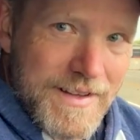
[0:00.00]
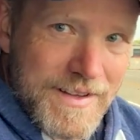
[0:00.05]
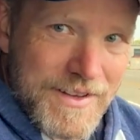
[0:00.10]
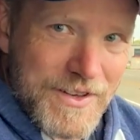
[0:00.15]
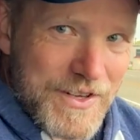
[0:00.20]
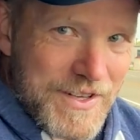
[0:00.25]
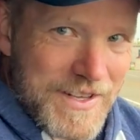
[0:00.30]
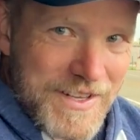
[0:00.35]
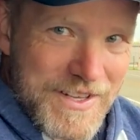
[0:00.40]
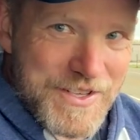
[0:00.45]

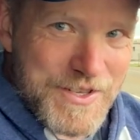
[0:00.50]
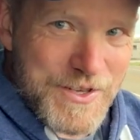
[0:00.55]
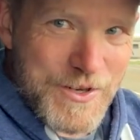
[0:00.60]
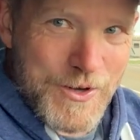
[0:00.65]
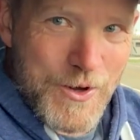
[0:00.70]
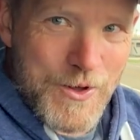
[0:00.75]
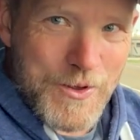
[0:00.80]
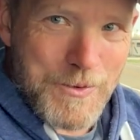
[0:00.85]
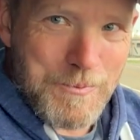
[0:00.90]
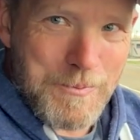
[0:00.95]
Get to listen to
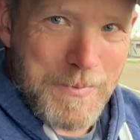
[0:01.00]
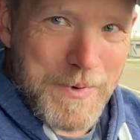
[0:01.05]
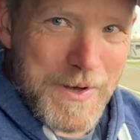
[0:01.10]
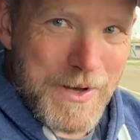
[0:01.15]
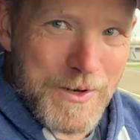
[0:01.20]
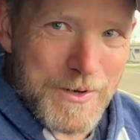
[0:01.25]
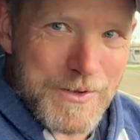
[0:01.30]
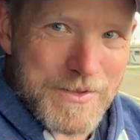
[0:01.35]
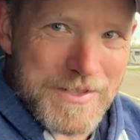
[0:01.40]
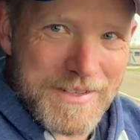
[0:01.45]
all the
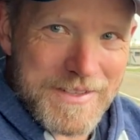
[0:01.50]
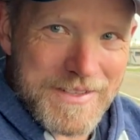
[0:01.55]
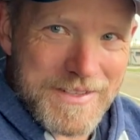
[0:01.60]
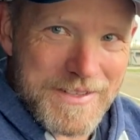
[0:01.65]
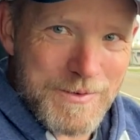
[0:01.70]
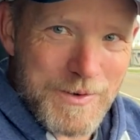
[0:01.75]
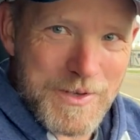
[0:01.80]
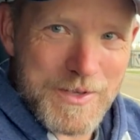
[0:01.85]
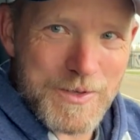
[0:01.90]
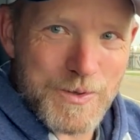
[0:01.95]
bells
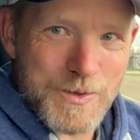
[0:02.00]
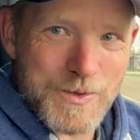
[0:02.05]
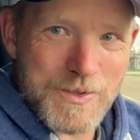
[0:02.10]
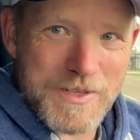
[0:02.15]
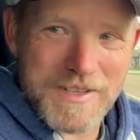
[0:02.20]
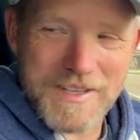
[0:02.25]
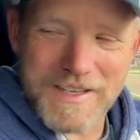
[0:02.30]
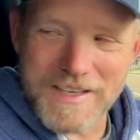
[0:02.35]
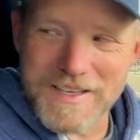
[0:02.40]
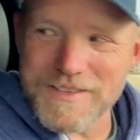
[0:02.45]
and whistles
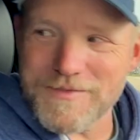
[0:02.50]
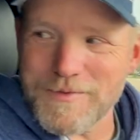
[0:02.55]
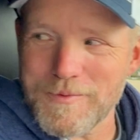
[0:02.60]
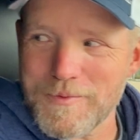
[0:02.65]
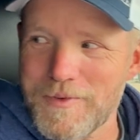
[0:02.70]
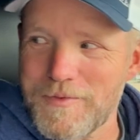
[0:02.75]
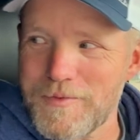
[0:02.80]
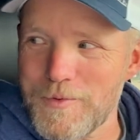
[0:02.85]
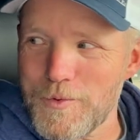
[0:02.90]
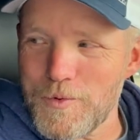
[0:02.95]
and things from
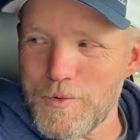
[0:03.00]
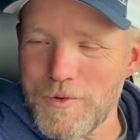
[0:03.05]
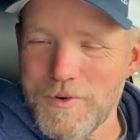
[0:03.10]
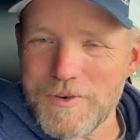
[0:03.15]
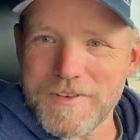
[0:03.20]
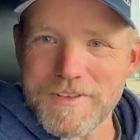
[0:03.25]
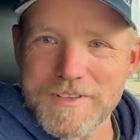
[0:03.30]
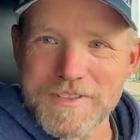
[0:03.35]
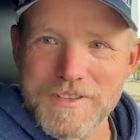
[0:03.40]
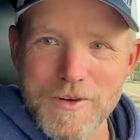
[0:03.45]
the
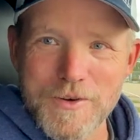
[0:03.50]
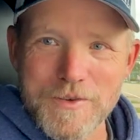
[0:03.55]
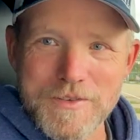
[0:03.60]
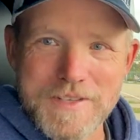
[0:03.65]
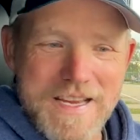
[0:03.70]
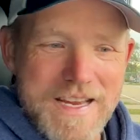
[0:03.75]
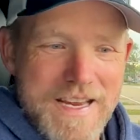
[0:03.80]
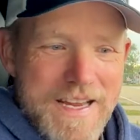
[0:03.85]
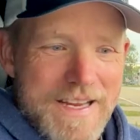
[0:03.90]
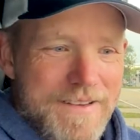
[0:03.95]
Ford. It's all
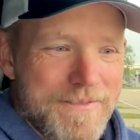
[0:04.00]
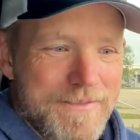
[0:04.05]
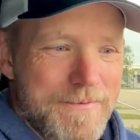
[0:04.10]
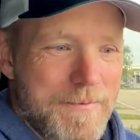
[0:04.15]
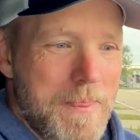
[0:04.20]
dingy.